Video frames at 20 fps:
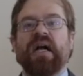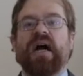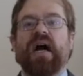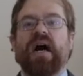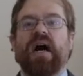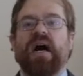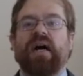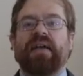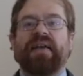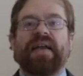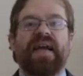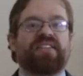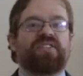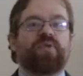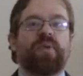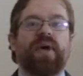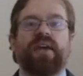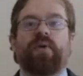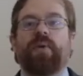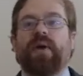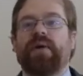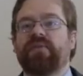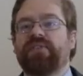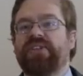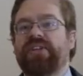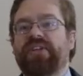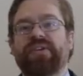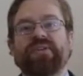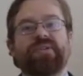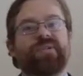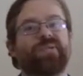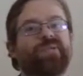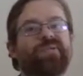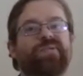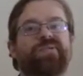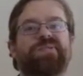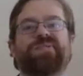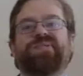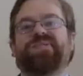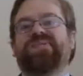Next week we will do...
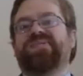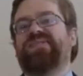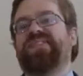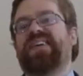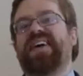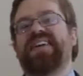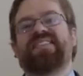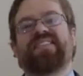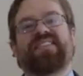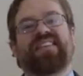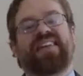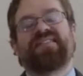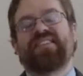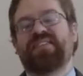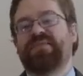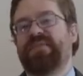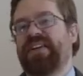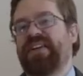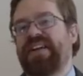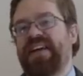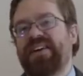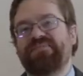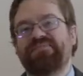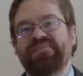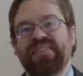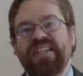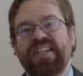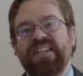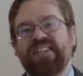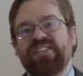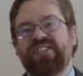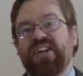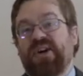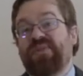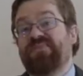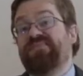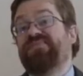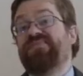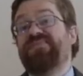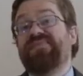I still don't have this figured out. So,
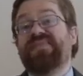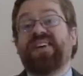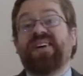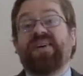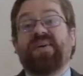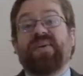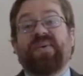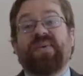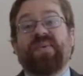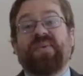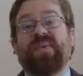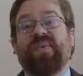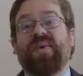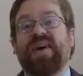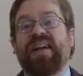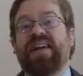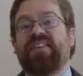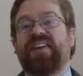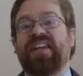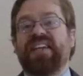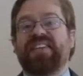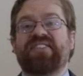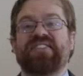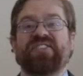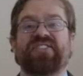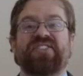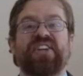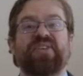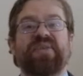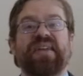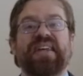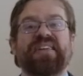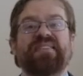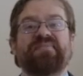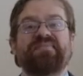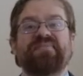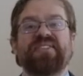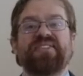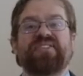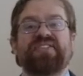whatever it is, tune in.
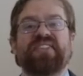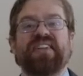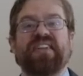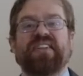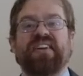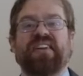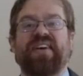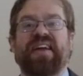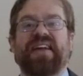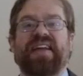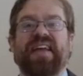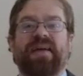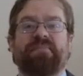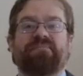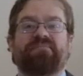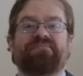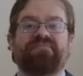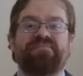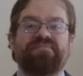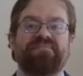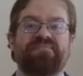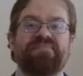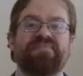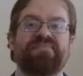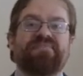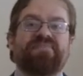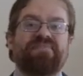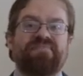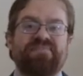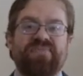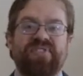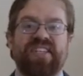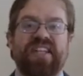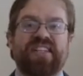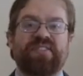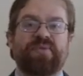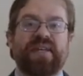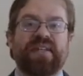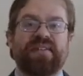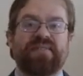You'll see another great game. See you
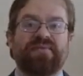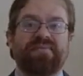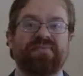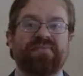next week.